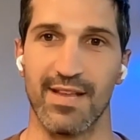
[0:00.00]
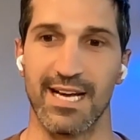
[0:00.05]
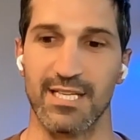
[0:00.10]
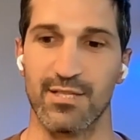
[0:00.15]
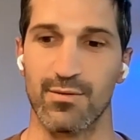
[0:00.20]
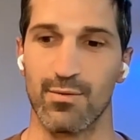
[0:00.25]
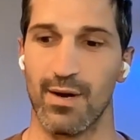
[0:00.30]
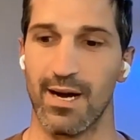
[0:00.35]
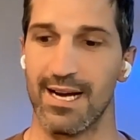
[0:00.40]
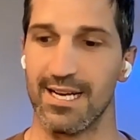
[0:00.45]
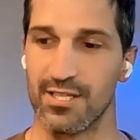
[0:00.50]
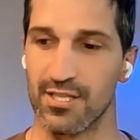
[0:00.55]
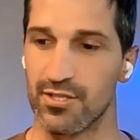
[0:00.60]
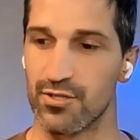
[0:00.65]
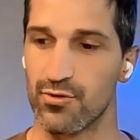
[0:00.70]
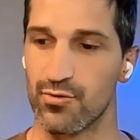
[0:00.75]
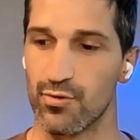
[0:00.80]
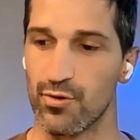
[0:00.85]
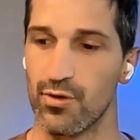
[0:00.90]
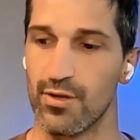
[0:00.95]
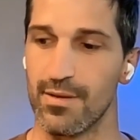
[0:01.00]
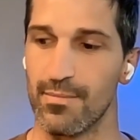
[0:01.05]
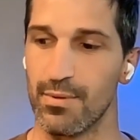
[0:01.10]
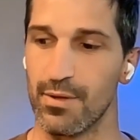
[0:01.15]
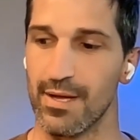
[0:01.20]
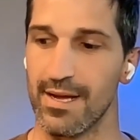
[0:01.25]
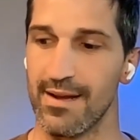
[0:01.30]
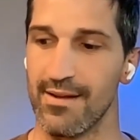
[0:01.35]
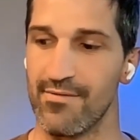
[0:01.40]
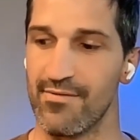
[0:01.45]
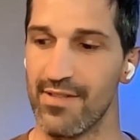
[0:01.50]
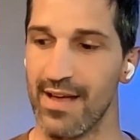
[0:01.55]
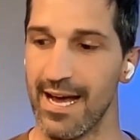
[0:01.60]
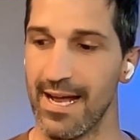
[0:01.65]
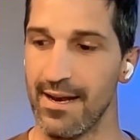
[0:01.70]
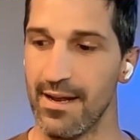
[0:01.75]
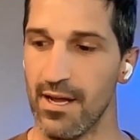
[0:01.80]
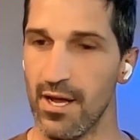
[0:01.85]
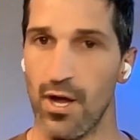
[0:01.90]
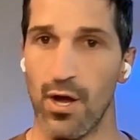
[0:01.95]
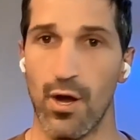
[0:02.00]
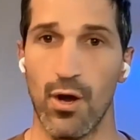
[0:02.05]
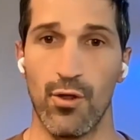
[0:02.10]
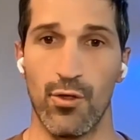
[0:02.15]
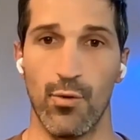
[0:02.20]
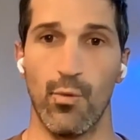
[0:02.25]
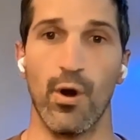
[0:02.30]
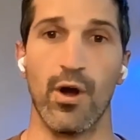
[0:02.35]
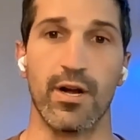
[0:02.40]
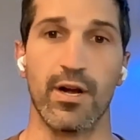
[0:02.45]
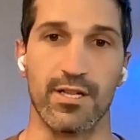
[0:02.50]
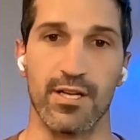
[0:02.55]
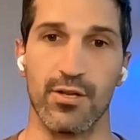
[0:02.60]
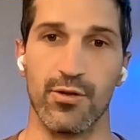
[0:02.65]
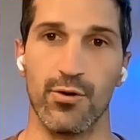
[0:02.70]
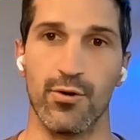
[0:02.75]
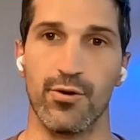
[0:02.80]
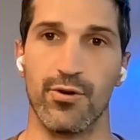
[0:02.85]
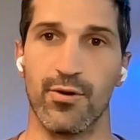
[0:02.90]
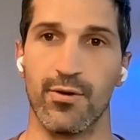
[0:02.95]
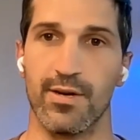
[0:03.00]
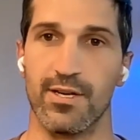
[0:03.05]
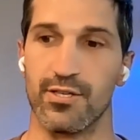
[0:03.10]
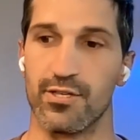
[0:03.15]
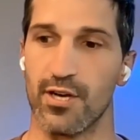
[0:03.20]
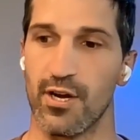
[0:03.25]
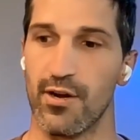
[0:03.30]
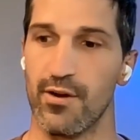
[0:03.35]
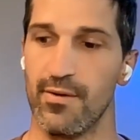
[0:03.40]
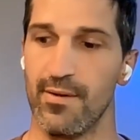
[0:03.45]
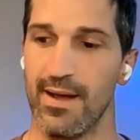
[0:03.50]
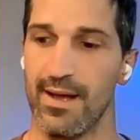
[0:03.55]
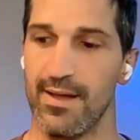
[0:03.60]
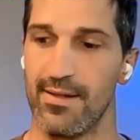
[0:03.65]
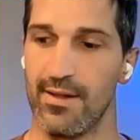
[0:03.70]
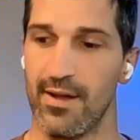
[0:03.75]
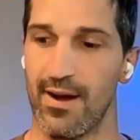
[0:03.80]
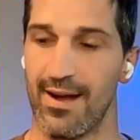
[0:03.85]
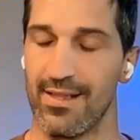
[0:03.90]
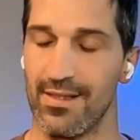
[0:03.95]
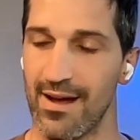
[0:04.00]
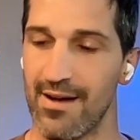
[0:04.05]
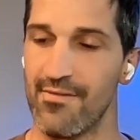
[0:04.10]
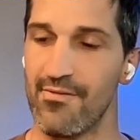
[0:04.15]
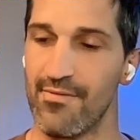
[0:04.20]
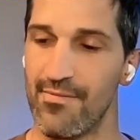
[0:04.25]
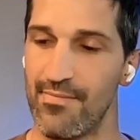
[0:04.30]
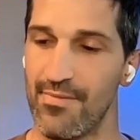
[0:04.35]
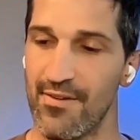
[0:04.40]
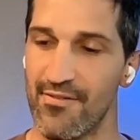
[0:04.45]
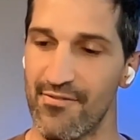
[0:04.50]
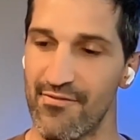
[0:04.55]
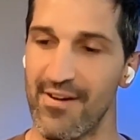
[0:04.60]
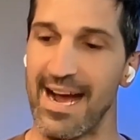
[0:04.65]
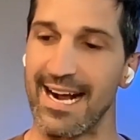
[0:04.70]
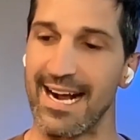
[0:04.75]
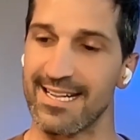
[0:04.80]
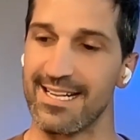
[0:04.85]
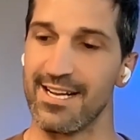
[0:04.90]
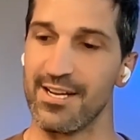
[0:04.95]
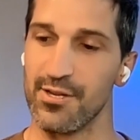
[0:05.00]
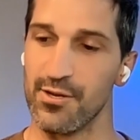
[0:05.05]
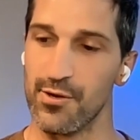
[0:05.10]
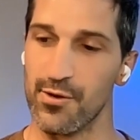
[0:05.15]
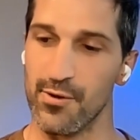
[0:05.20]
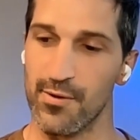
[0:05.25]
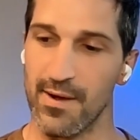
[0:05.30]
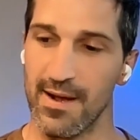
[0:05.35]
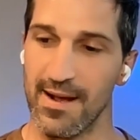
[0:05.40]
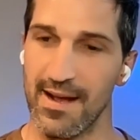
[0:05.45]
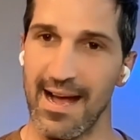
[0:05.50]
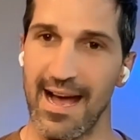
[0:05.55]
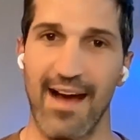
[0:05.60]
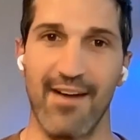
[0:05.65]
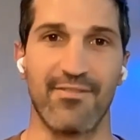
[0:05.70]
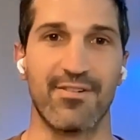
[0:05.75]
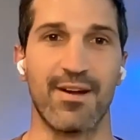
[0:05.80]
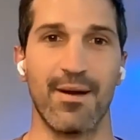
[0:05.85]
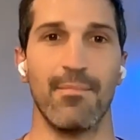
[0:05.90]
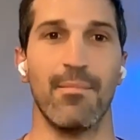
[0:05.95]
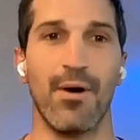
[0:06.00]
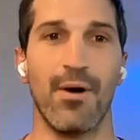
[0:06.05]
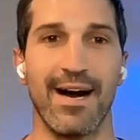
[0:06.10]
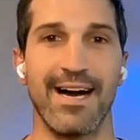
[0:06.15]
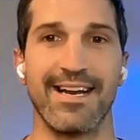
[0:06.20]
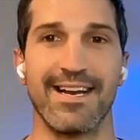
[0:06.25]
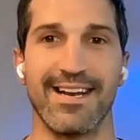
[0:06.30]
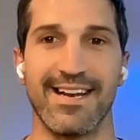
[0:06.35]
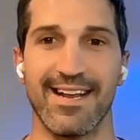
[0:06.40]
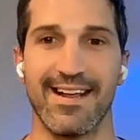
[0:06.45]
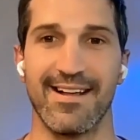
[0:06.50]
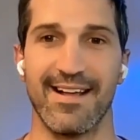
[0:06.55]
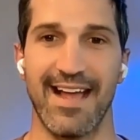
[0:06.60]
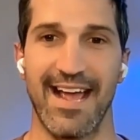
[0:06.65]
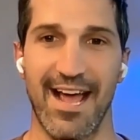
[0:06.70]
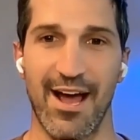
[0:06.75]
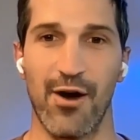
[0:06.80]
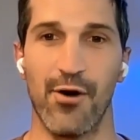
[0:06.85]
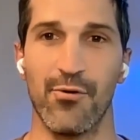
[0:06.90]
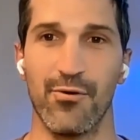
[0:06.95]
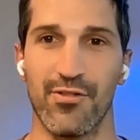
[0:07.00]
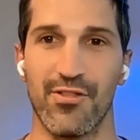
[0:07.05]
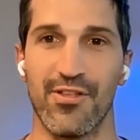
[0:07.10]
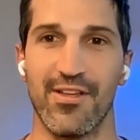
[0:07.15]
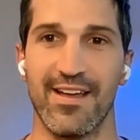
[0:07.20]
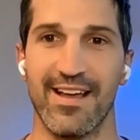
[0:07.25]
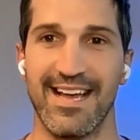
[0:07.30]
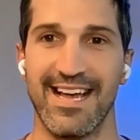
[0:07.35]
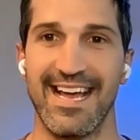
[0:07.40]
And that's why I just truly believe that the work that you're doing, Joe, and I love the fact that you have combined health